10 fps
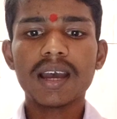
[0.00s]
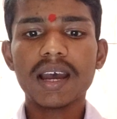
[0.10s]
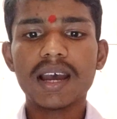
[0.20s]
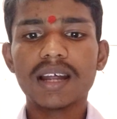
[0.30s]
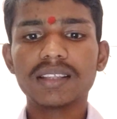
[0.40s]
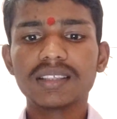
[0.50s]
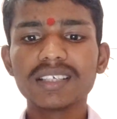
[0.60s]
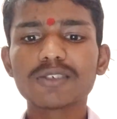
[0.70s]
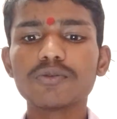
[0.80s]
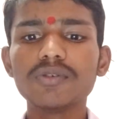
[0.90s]
And
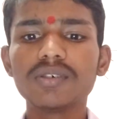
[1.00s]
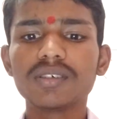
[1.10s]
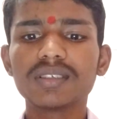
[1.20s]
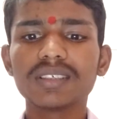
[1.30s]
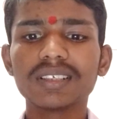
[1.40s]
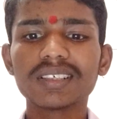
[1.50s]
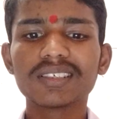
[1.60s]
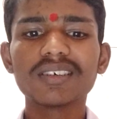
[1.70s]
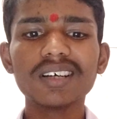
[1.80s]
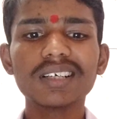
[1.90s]
this could
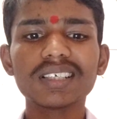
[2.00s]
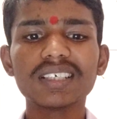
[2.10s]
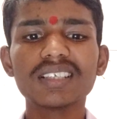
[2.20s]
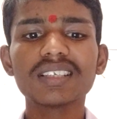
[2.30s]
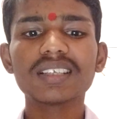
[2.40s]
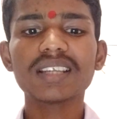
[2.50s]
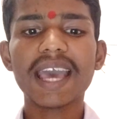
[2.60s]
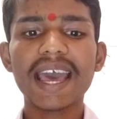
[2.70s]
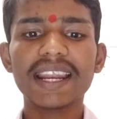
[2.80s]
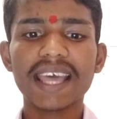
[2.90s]
result in
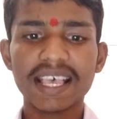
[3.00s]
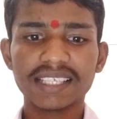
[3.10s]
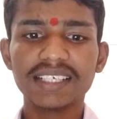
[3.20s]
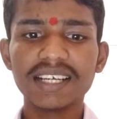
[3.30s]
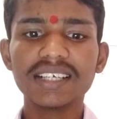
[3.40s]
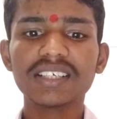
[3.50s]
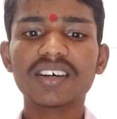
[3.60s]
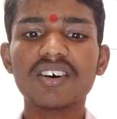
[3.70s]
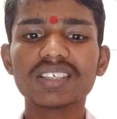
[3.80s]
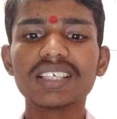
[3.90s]
an accident
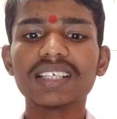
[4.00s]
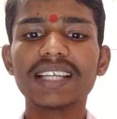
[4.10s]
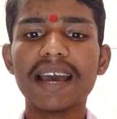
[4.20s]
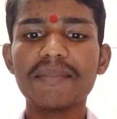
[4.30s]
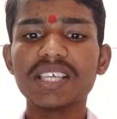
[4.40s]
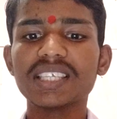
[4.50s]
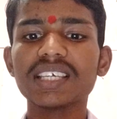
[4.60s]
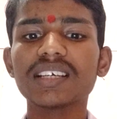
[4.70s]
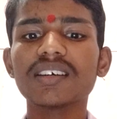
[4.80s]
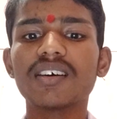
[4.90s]
causing
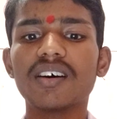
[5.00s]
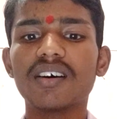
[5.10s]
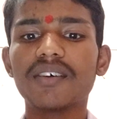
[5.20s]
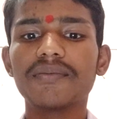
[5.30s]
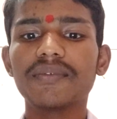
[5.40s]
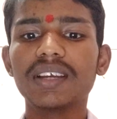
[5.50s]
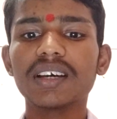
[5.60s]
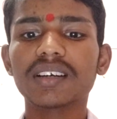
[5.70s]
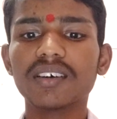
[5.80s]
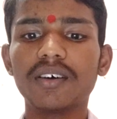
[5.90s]
damaging of
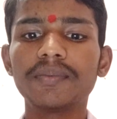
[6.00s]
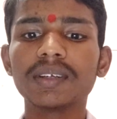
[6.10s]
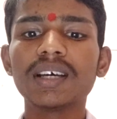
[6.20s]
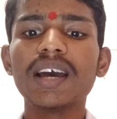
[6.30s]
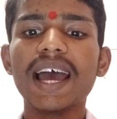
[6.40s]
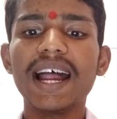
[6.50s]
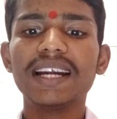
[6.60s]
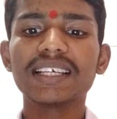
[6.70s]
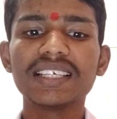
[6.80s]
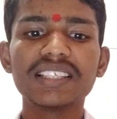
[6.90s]
aircraft
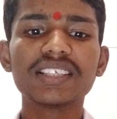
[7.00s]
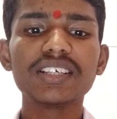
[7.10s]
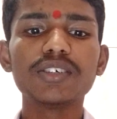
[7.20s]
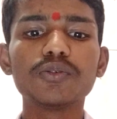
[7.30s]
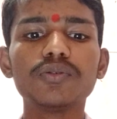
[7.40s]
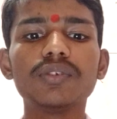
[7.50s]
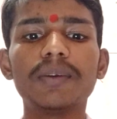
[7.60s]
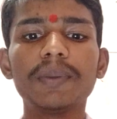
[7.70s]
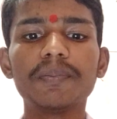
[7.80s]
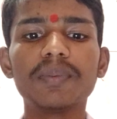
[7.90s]
and injury to the
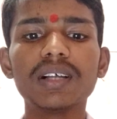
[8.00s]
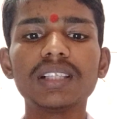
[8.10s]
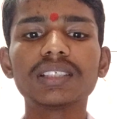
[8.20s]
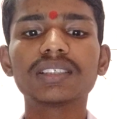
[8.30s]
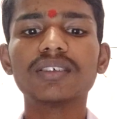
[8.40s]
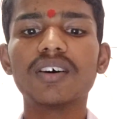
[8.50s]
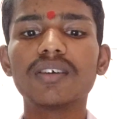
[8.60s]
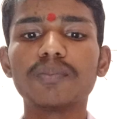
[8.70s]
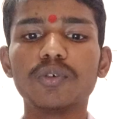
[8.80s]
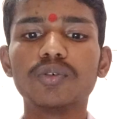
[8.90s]
peoples
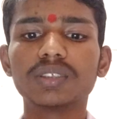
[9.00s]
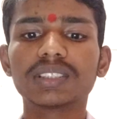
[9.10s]
on board.